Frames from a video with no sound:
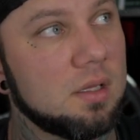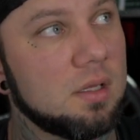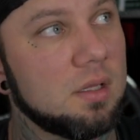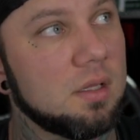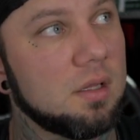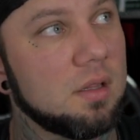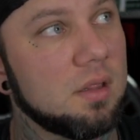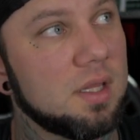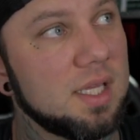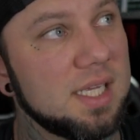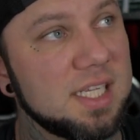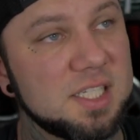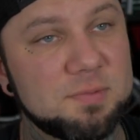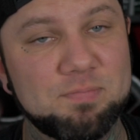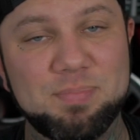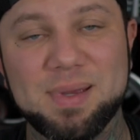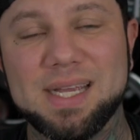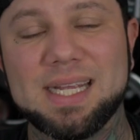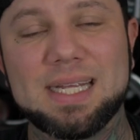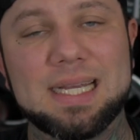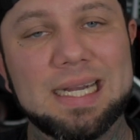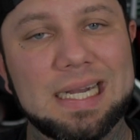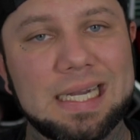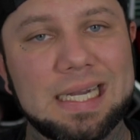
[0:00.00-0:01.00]
these
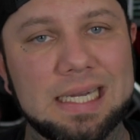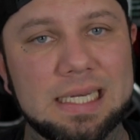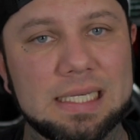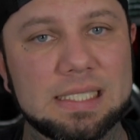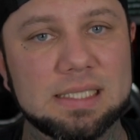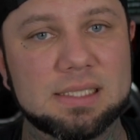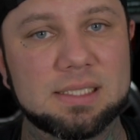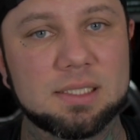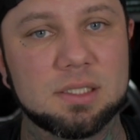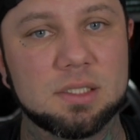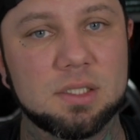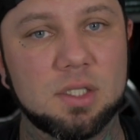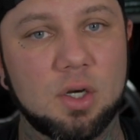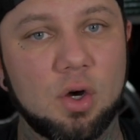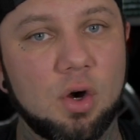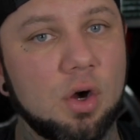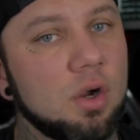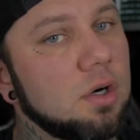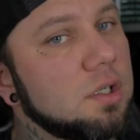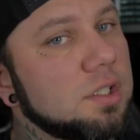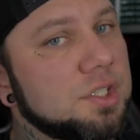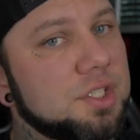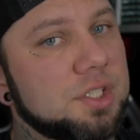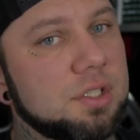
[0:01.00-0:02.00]
big guys
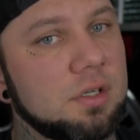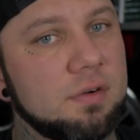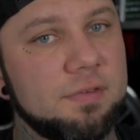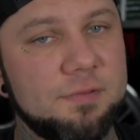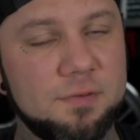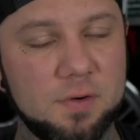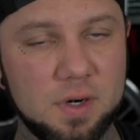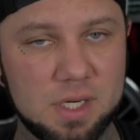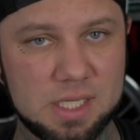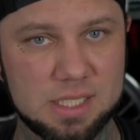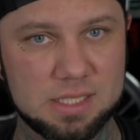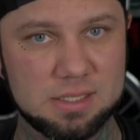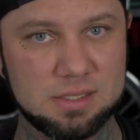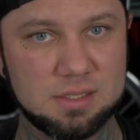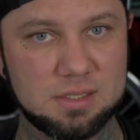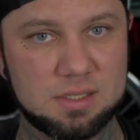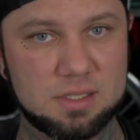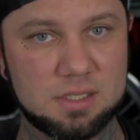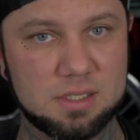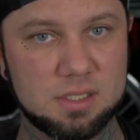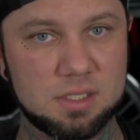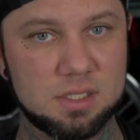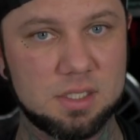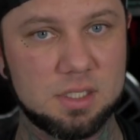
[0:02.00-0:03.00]
aren't your
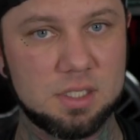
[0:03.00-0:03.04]
friends.